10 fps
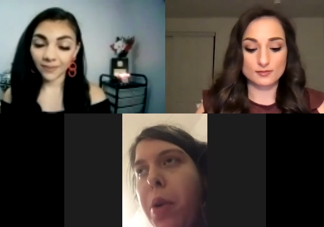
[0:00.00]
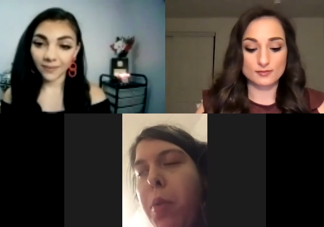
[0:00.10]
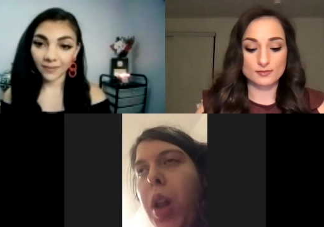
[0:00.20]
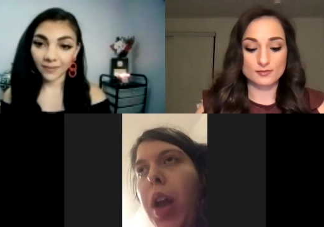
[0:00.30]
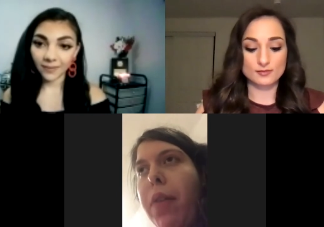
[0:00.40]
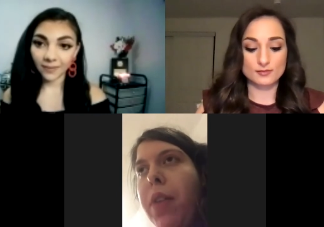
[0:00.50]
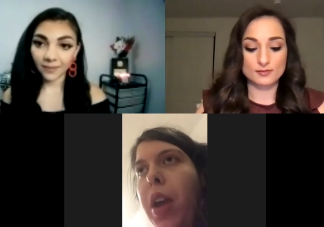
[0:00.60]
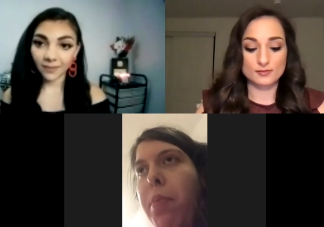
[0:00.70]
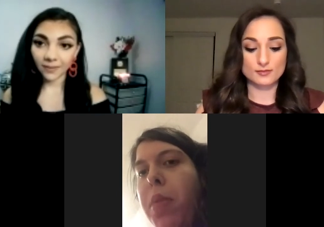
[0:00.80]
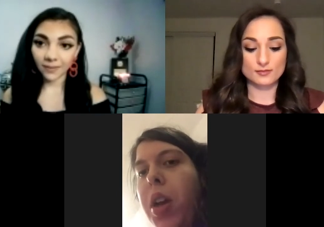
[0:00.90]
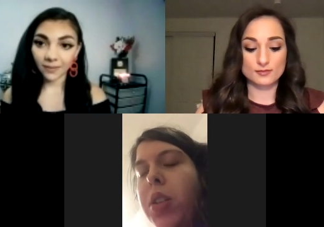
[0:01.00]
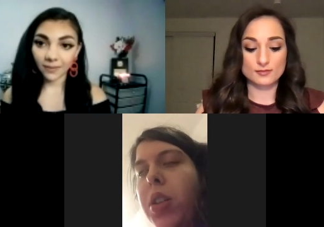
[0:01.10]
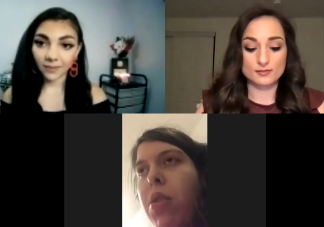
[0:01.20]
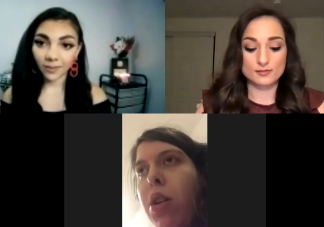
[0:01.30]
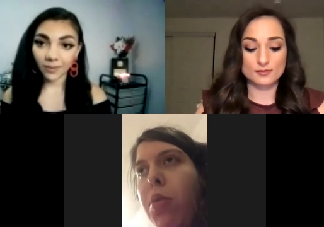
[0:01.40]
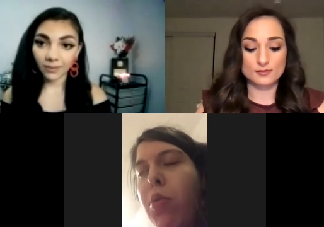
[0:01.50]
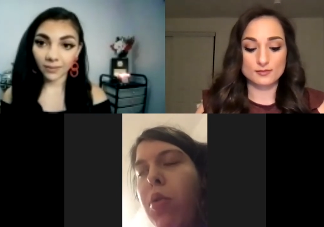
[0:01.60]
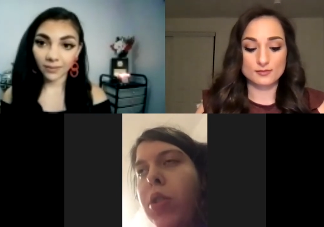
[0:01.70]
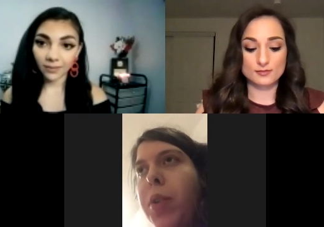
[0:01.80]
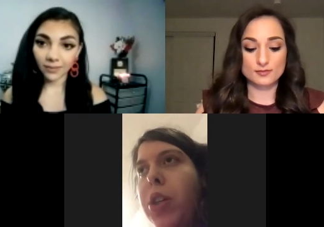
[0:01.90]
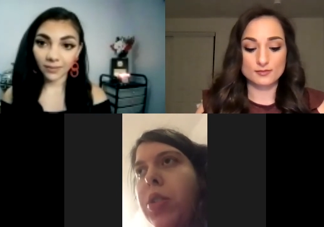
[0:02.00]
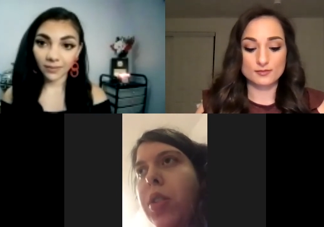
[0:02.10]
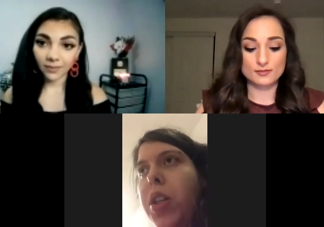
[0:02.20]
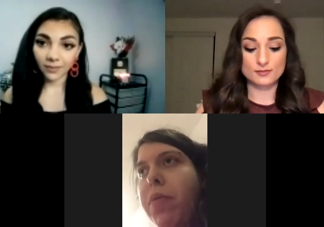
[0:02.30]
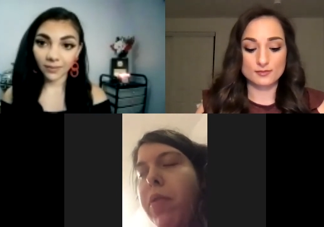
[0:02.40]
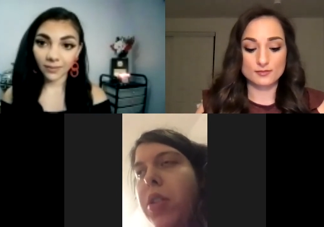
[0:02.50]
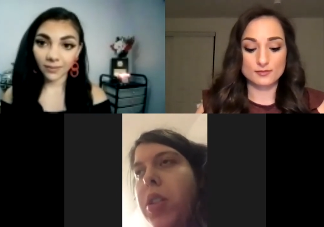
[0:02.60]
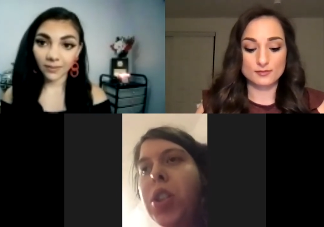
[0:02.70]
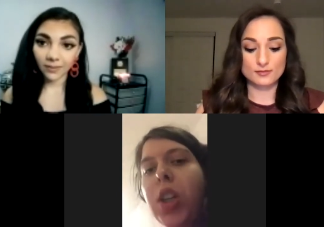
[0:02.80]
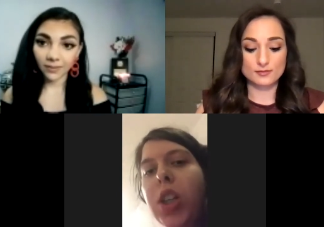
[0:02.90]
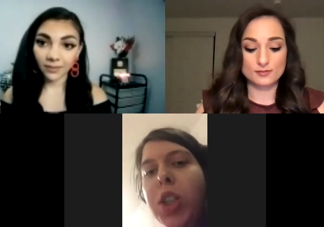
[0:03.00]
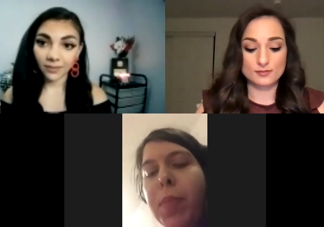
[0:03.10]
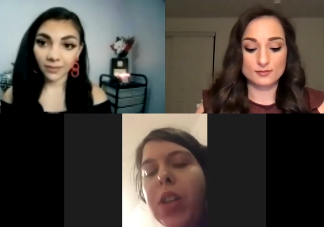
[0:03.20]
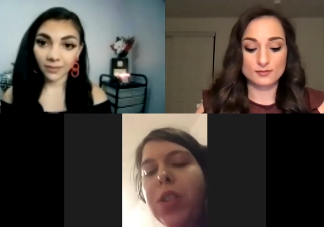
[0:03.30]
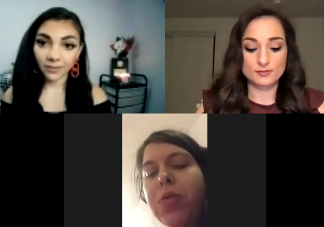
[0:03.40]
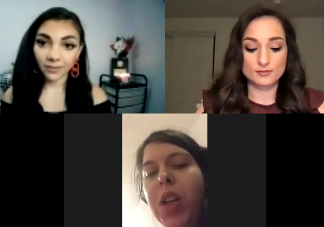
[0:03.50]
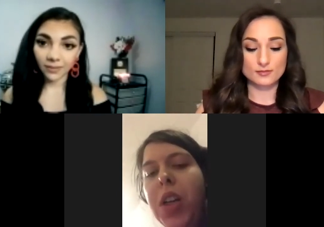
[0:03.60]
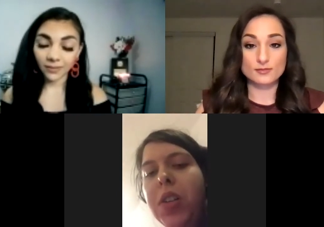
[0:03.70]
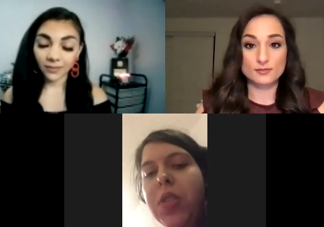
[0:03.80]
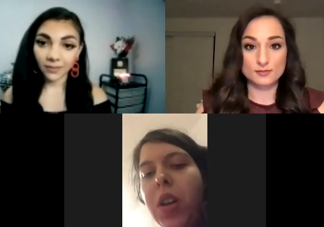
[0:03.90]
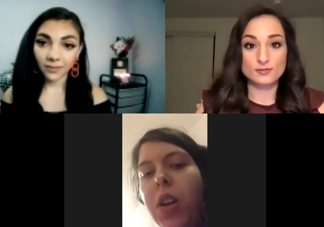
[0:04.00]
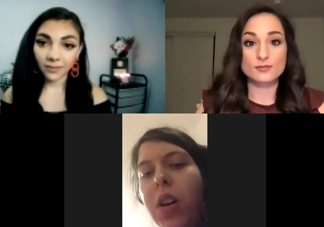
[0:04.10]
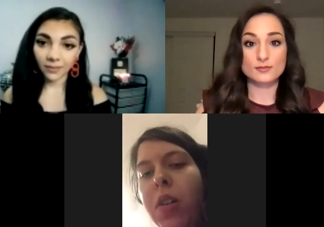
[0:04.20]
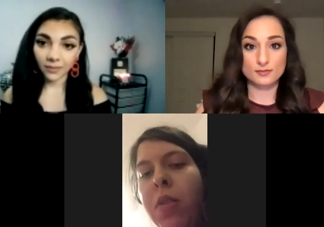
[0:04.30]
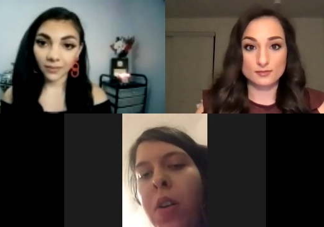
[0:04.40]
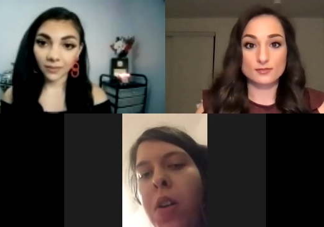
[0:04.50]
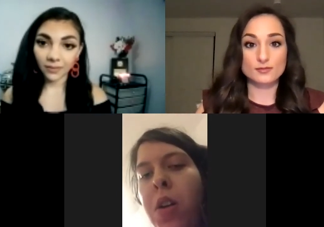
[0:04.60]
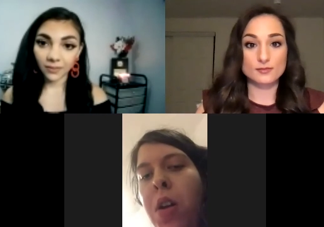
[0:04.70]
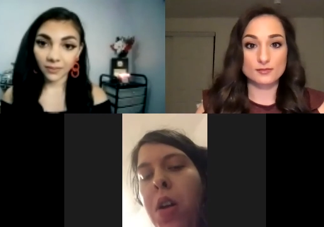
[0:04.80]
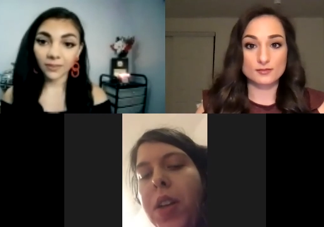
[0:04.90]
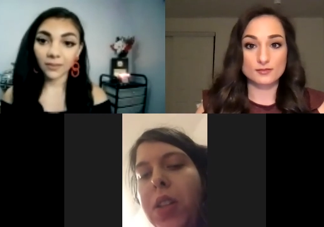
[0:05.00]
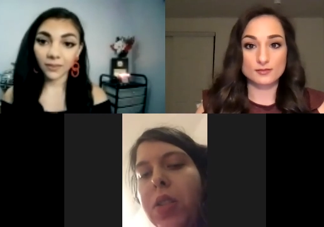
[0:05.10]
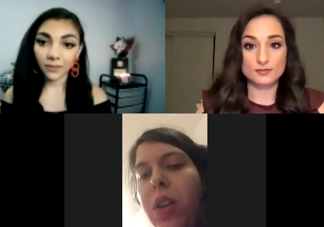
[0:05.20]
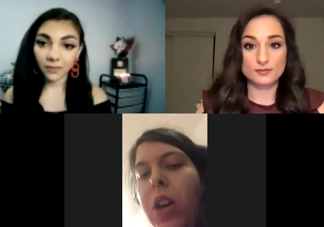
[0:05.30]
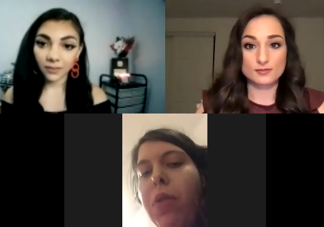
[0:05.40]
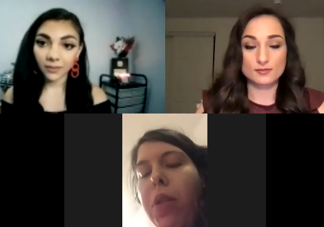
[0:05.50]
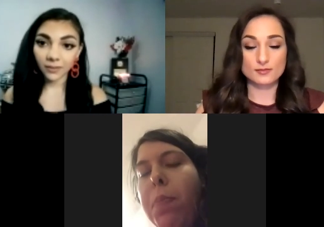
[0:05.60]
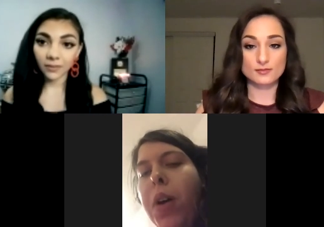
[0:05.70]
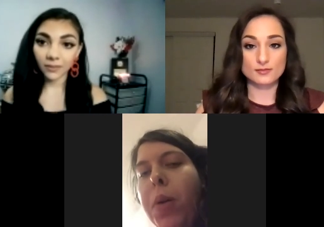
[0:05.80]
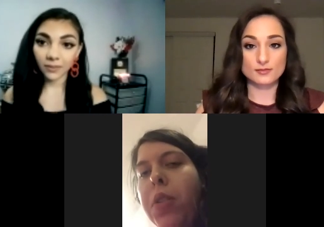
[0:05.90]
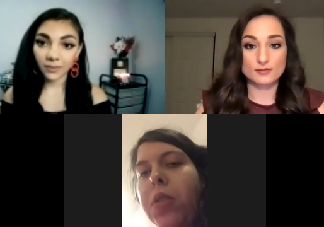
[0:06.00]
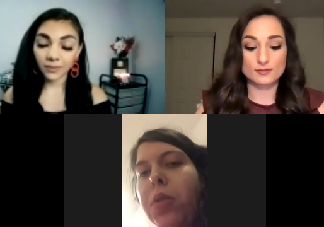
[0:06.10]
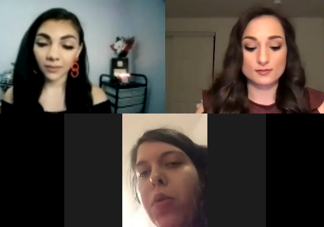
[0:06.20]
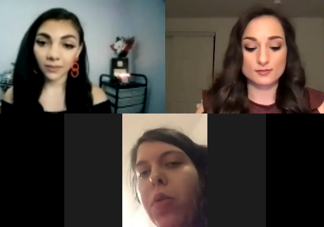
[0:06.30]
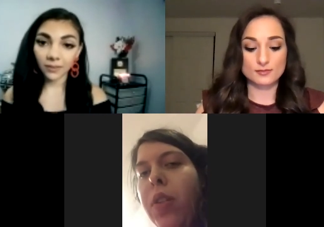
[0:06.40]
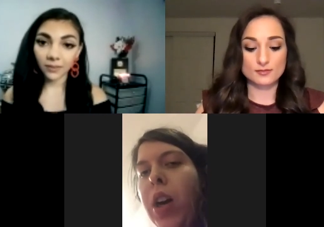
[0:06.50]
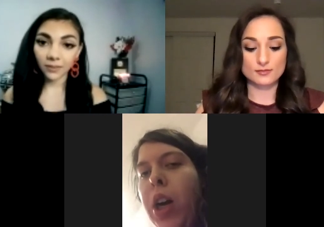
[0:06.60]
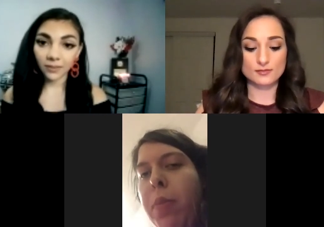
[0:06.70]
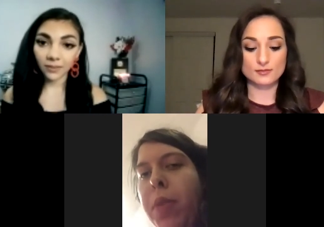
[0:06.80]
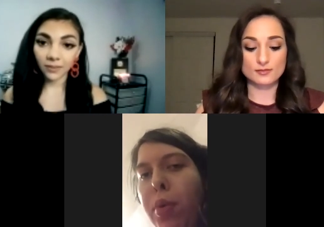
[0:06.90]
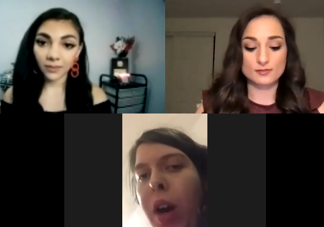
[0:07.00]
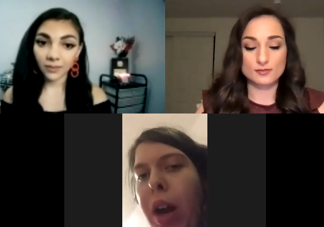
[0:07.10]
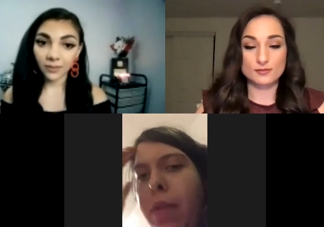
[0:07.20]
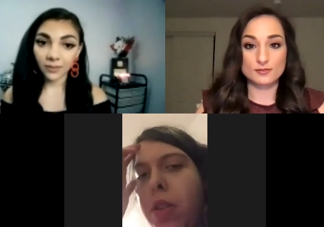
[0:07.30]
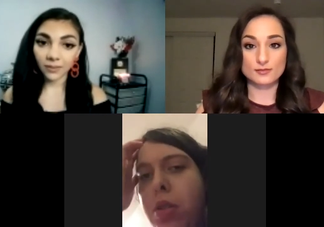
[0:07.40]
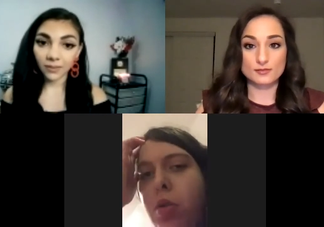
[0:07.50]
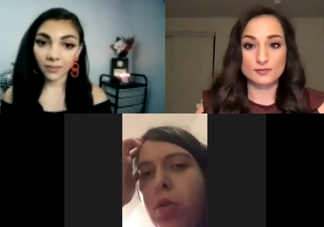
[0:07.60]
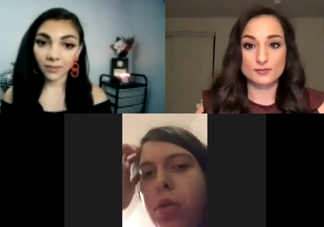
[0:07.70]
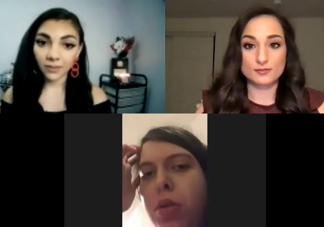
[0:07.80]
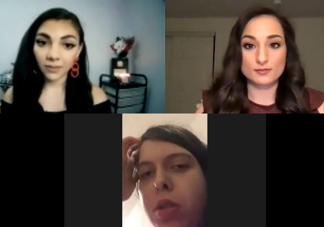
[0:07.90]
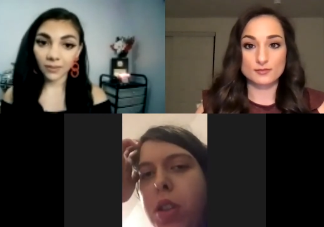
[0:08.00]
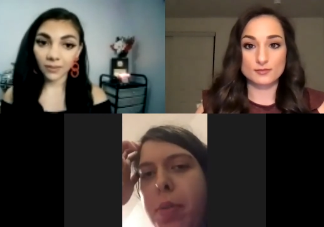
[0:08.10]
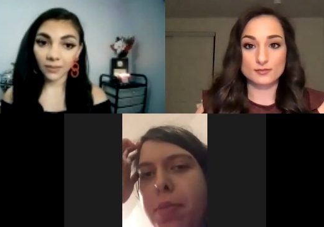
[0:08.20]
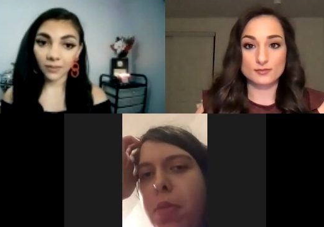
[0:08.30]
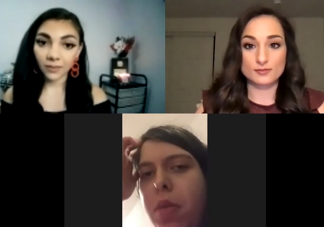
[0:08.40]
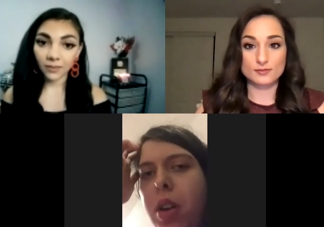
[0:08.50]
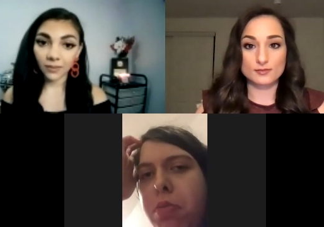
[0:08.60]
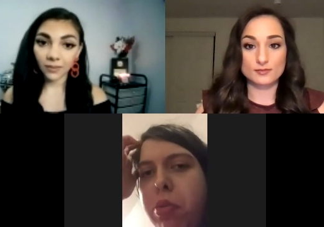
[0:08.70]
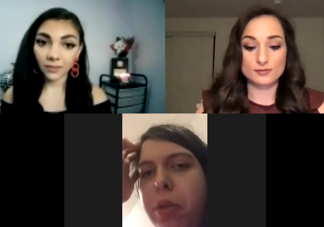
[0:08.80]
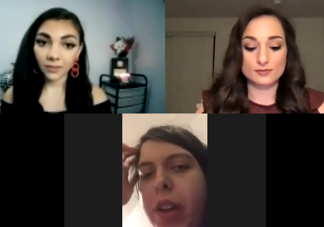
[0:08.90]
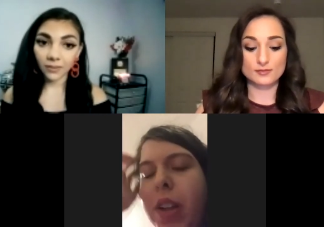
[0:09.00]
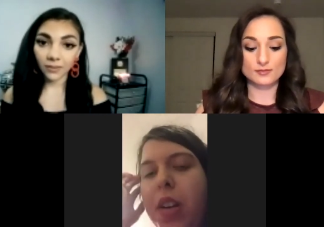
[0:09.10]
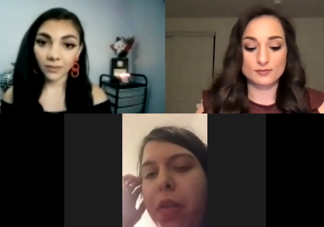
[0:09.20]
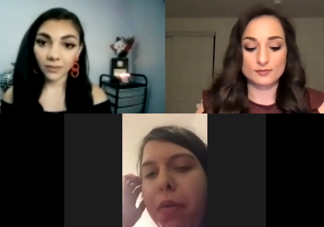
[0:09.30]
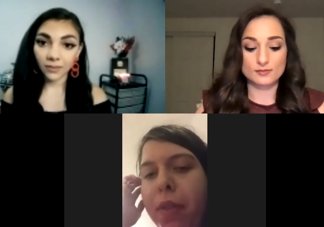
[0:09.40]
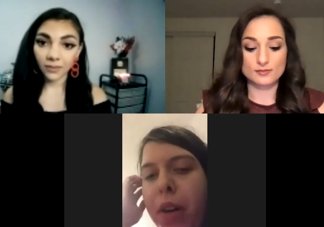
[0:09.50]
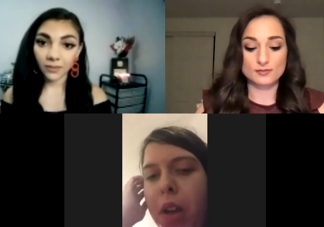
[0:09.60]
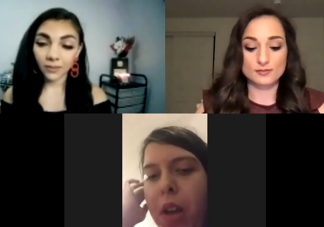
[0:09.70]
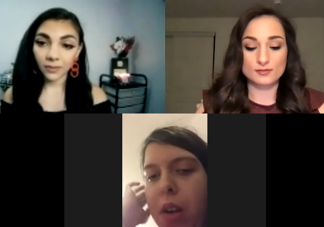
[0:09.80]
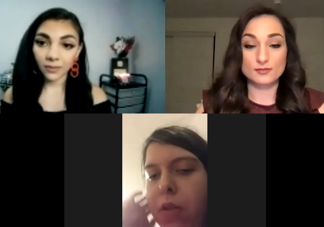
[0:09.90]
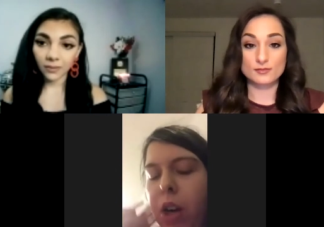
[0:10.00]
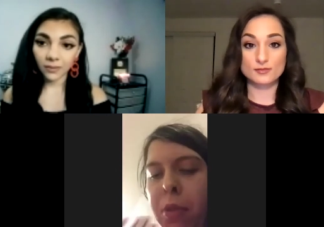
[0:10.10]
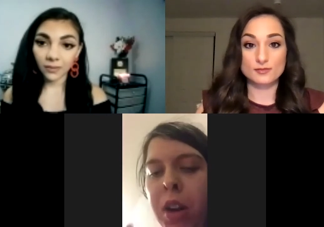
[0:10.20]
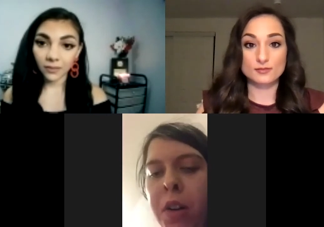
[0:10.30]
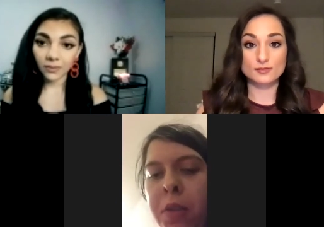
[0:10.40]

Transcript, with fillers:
Speaker 1: when you have like a mix of normal and special needs versus just special needs, you know. So I started with public school and now I'm in private school, so it's a completely different, you know what I mean?